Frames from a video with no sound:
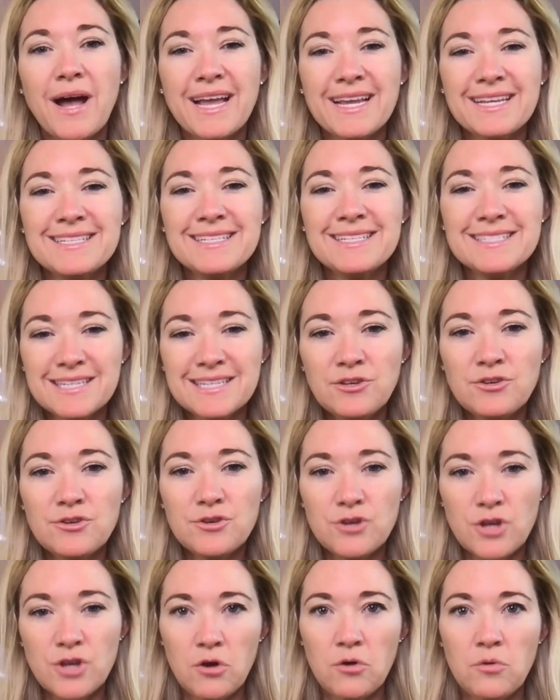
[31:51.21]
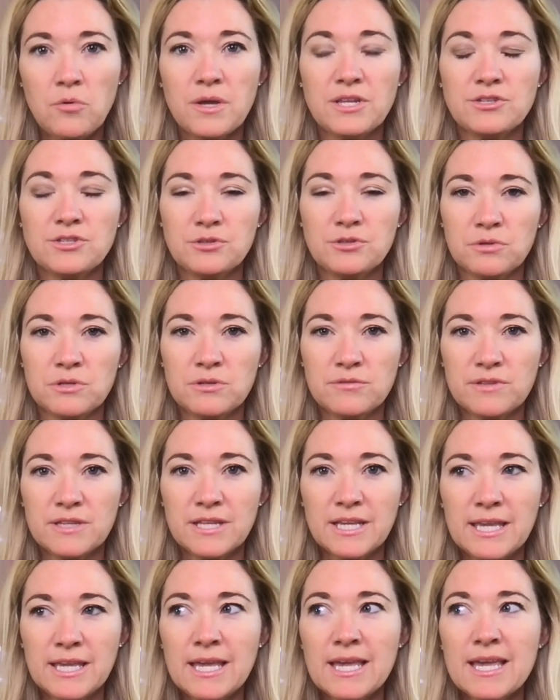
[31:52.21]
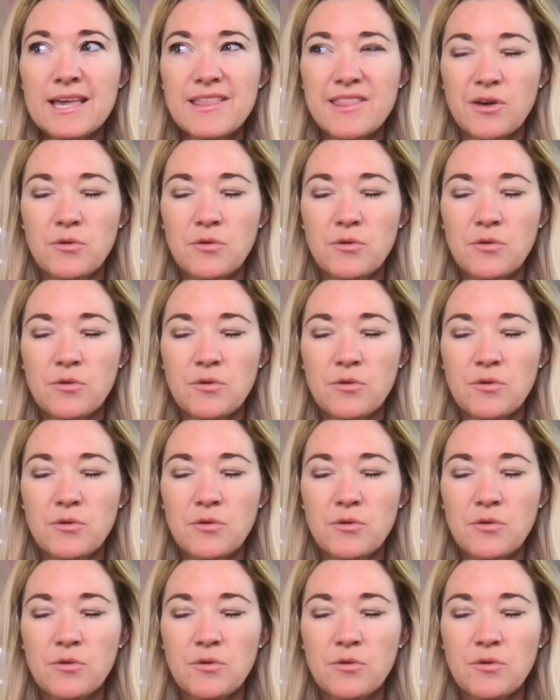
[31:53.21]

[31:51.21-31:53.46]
I did know intuitively